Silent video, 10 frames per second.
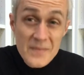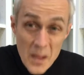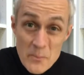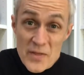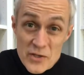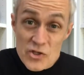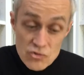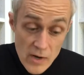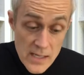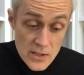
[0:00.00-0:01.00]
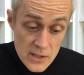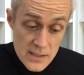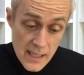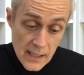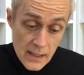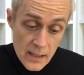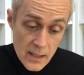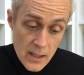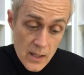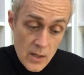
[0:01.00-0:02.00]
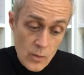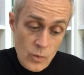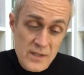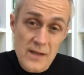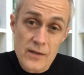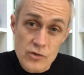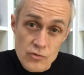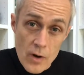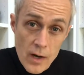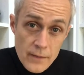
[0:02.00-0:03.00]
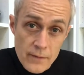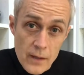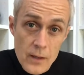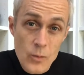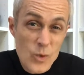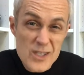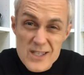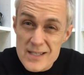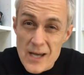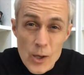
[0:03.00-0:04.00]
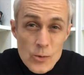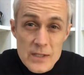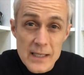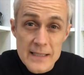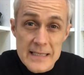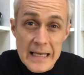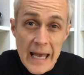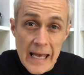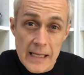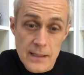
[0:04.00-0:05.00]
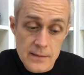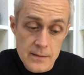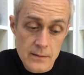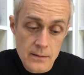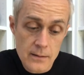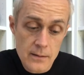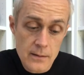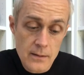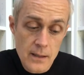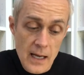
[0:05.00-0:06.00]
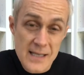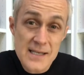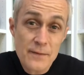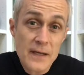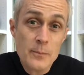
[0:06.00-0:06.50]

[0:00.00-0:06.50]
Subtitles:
But the strangest thing was that the driver was totally decayed, as if he'd